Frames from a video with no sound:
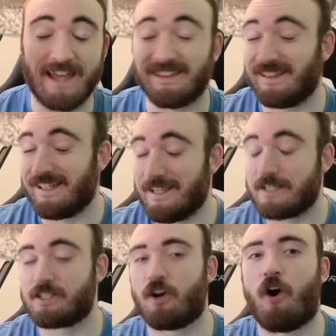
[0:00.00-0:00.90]

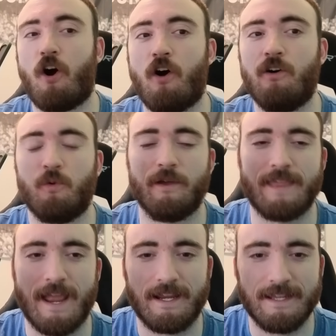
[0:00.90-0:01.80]
leaked call with
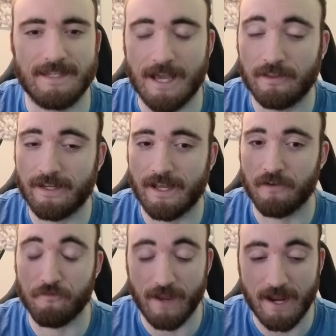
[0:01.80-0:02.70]
Engin yelling at a
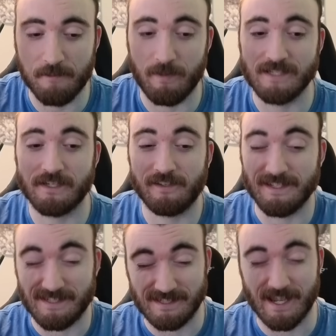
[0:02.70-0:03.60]
fan basically
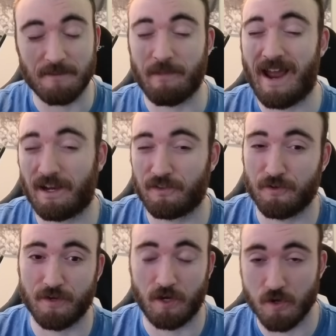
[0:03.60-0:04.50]
set back their
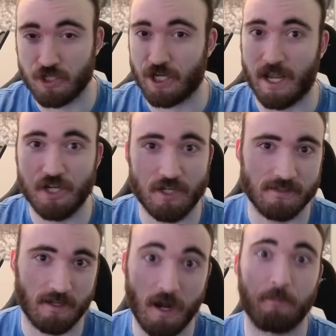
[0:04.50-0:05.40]
negotiations
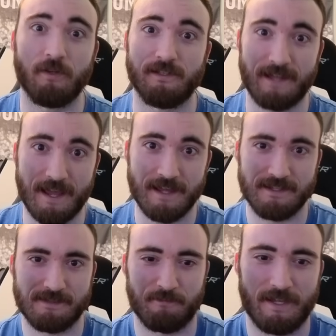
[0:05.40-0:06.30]
a couple of
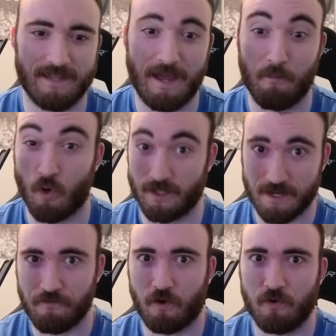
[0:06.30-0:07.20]
days, made that more
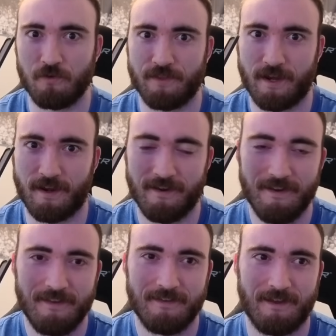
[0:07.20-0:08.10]
difficult, their
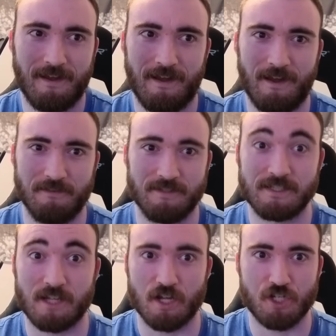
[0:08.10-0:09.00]

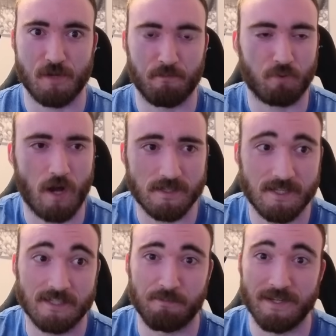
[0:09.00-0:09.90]
discussion
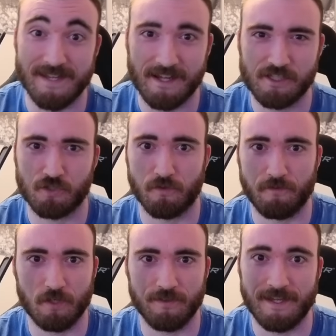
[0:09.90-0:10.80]
process. But Dexter
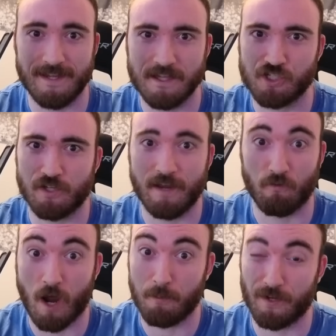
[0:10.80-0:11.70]
revealed that yesterday,
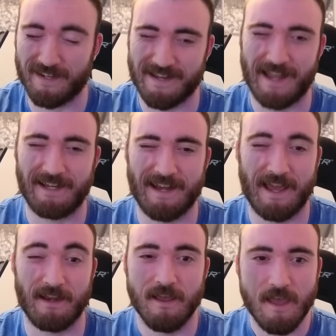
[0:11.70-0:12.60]
Robert and Engin
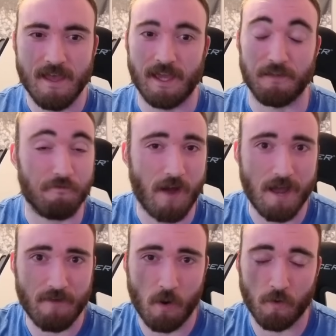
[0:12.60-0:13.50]
had a
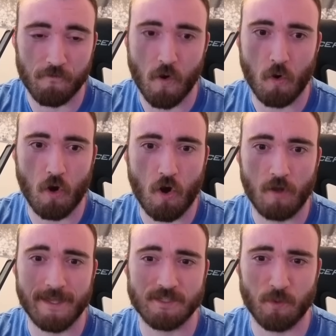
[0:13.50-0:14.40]
5-hour phone call.
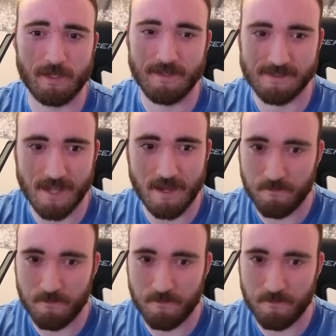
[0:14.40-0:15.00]
That's what he said.